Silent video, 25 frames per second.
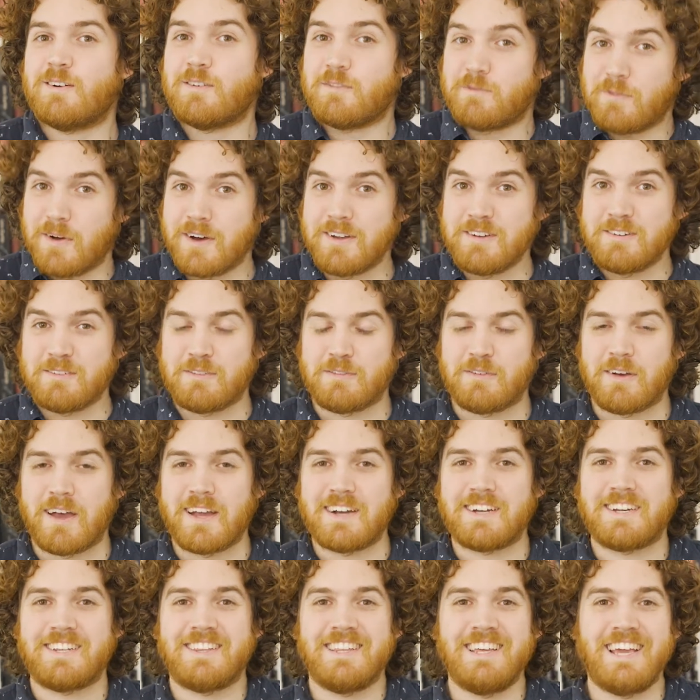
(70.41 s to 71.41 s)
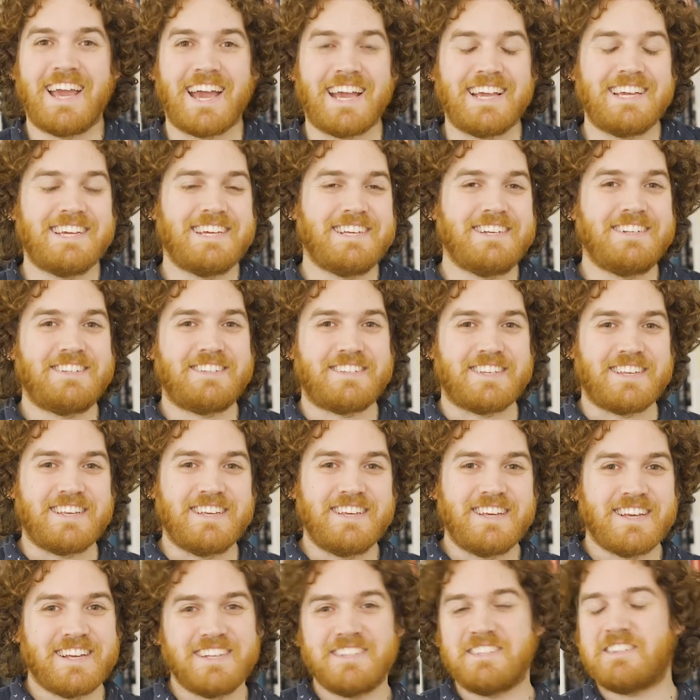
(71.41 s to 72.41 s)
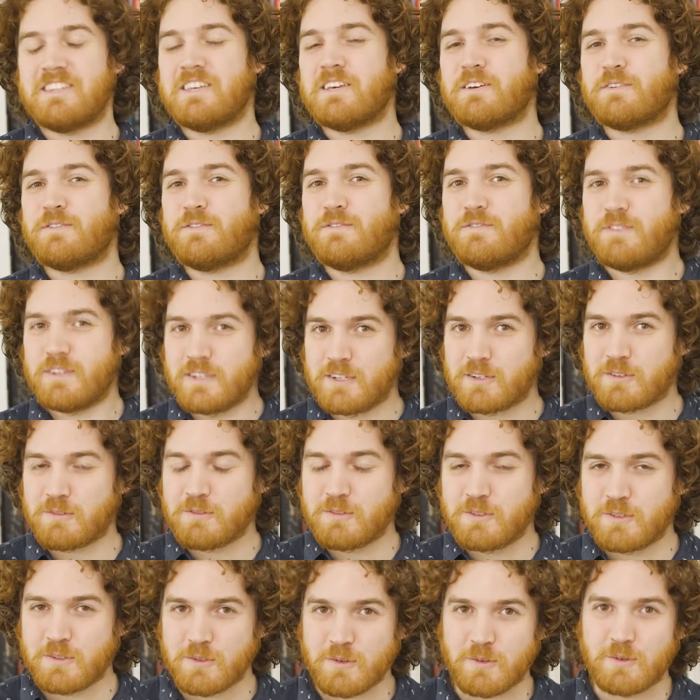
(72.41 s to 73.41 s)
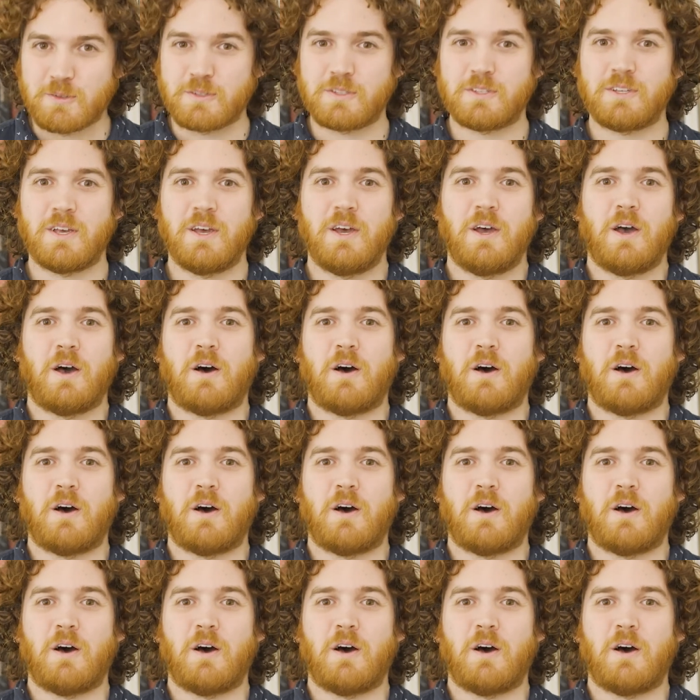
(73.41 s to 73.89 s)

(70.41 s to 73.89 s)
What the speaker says: Fun fact, the AEC is the official source